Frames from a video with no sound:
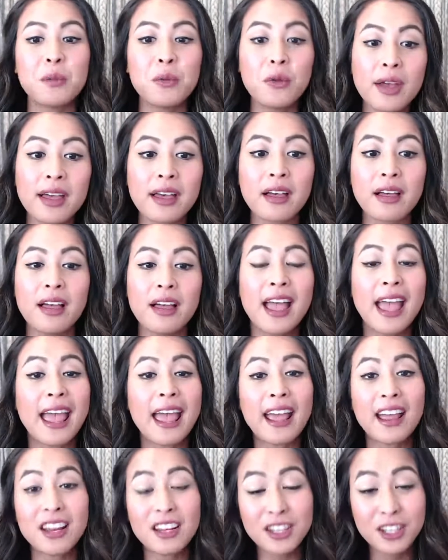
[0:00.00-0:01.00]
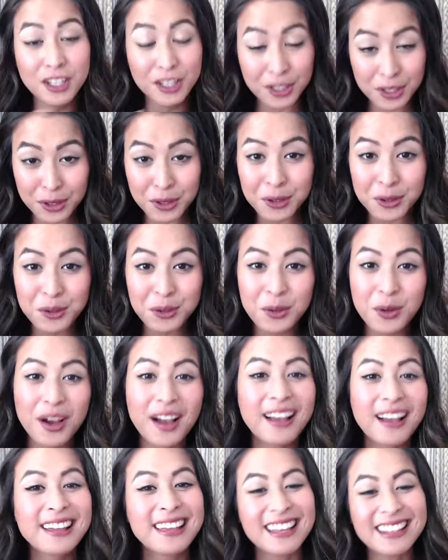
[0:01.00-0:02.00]
will. And you
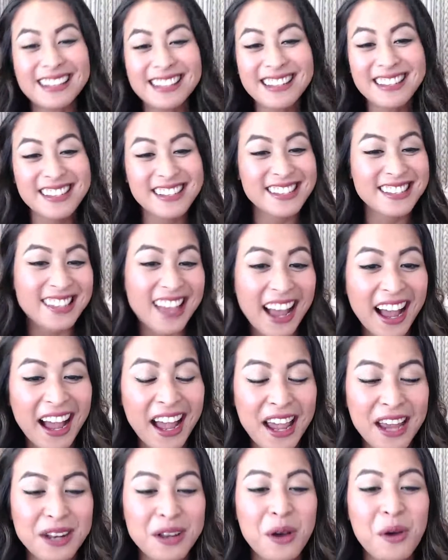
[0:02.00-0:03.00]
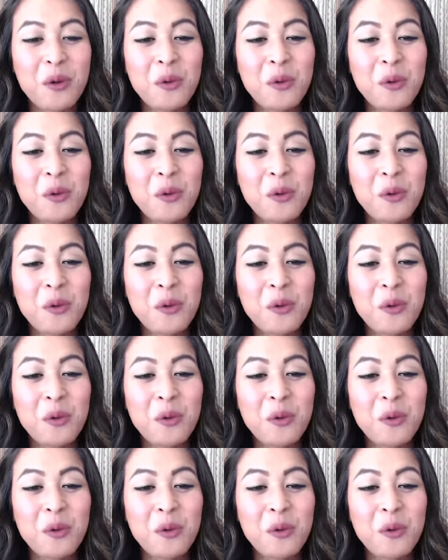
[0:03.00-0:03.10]
get to decide